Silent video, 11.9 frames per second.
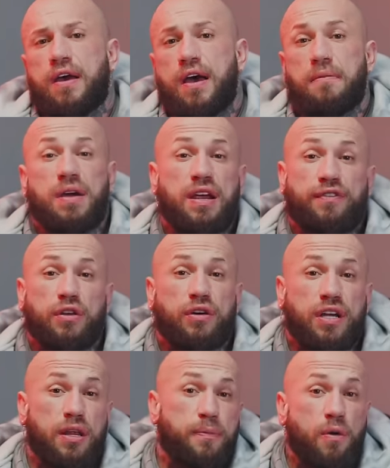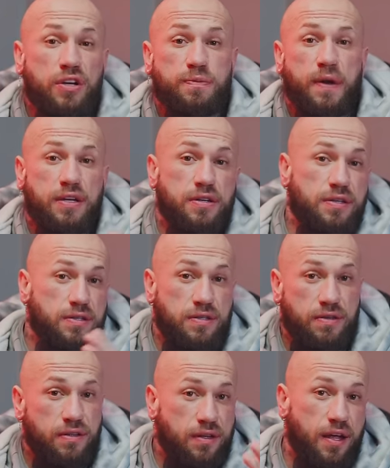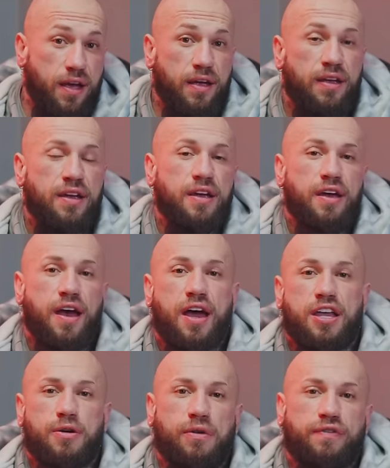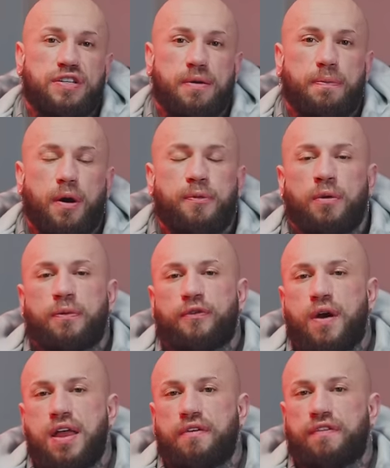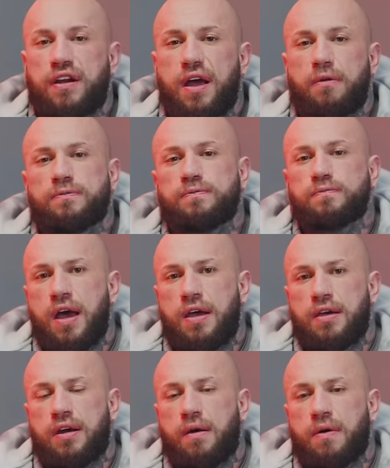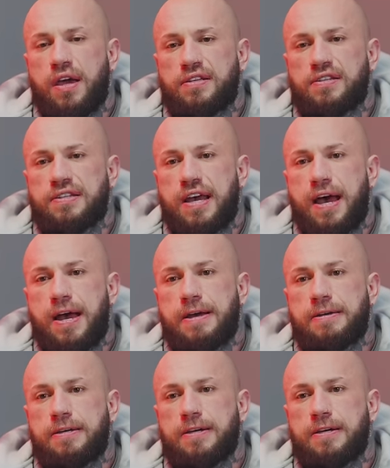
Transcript: Um, and even looking at the progress pictures that uh, you will have seen pop up throughout the video, uh, you know, it's, uh,